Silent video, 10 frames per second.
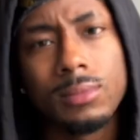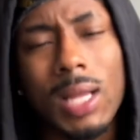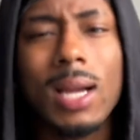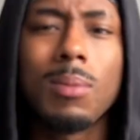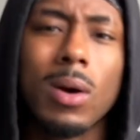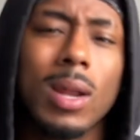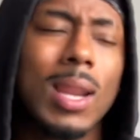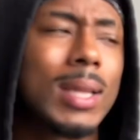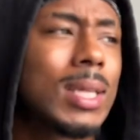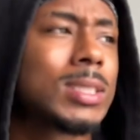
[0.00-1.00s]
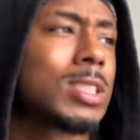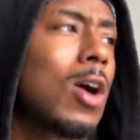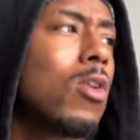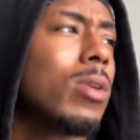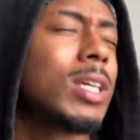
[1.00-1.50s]
Like, come on now. Like, that's
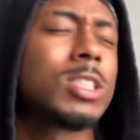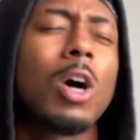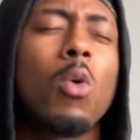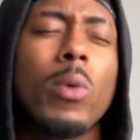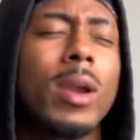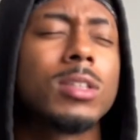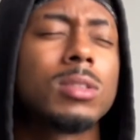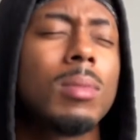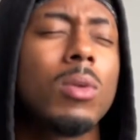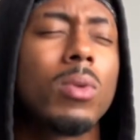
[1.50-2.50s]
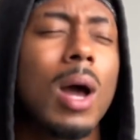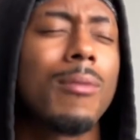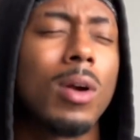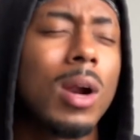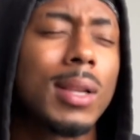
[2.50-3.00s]
so weird to me when I've
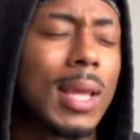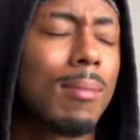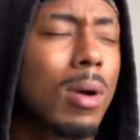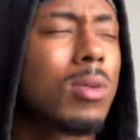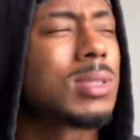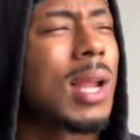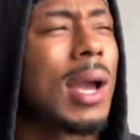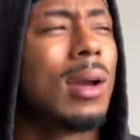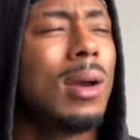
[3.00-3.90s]
heard that, bro. It's like,